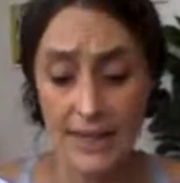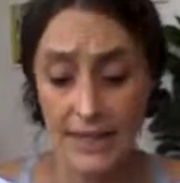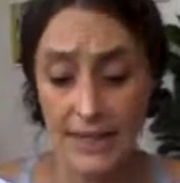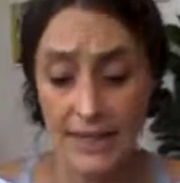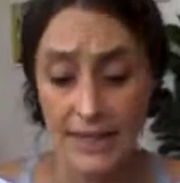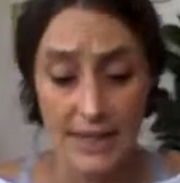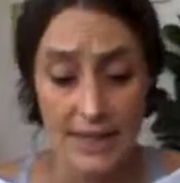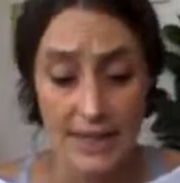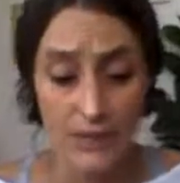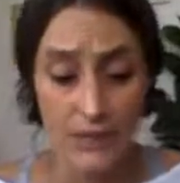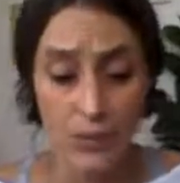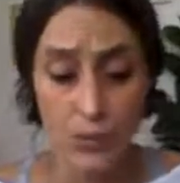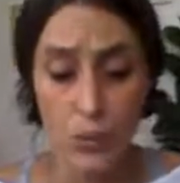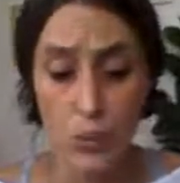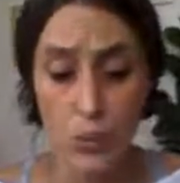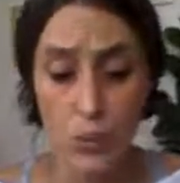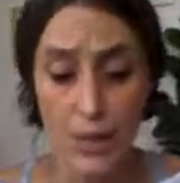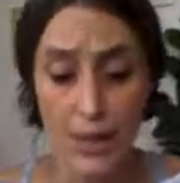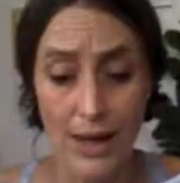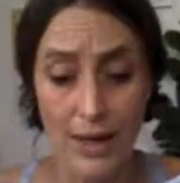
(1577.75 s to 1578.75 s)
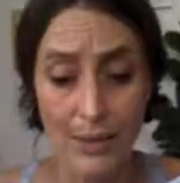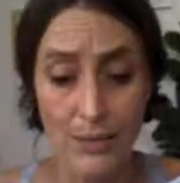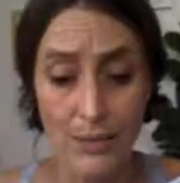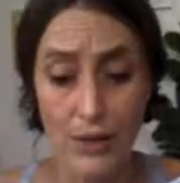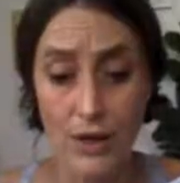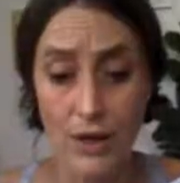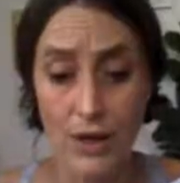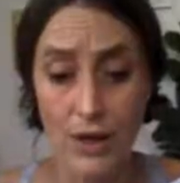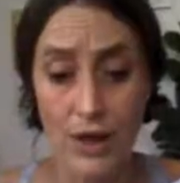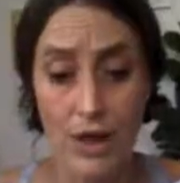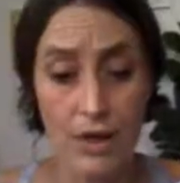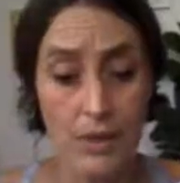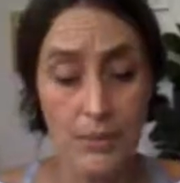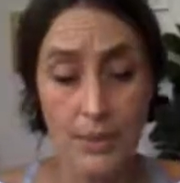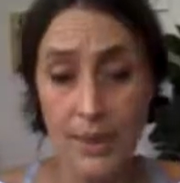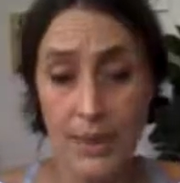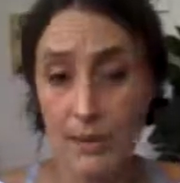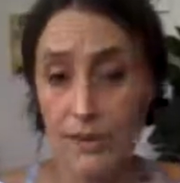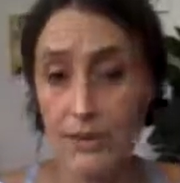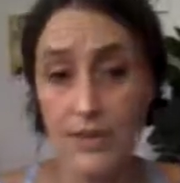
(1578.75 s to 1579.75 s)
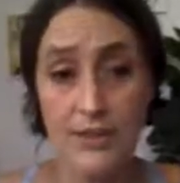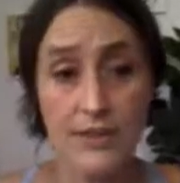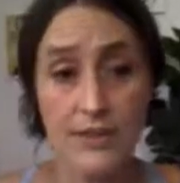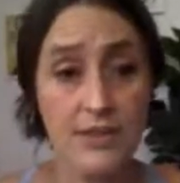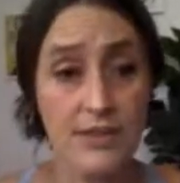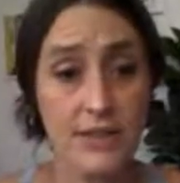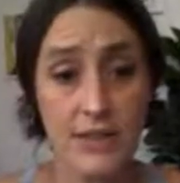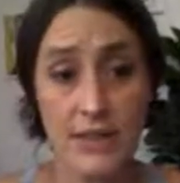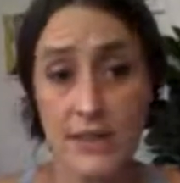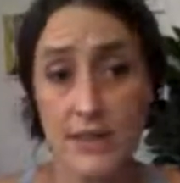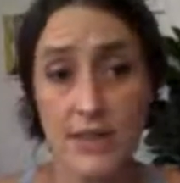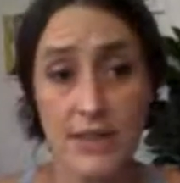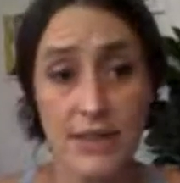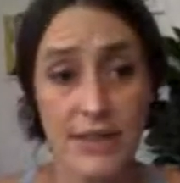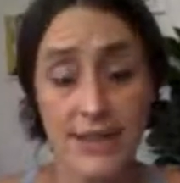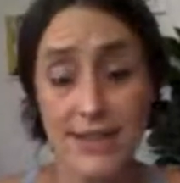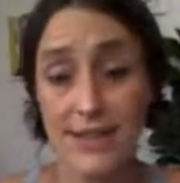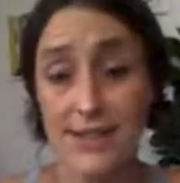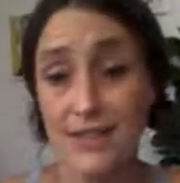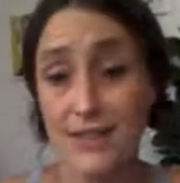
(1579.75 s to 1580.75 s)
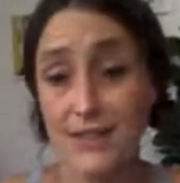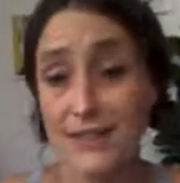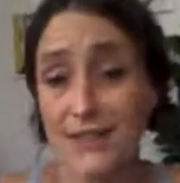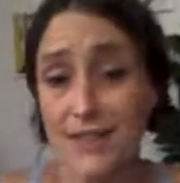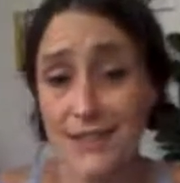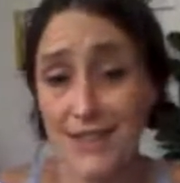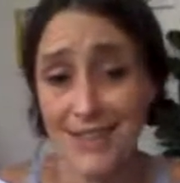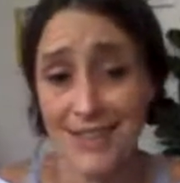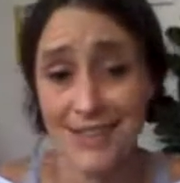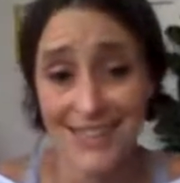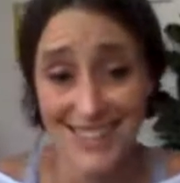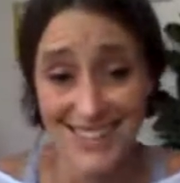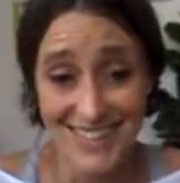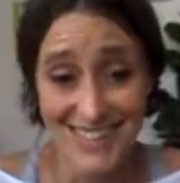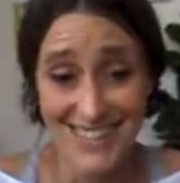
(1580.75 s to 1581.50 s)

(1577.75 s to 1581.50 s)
and what we're all about to see is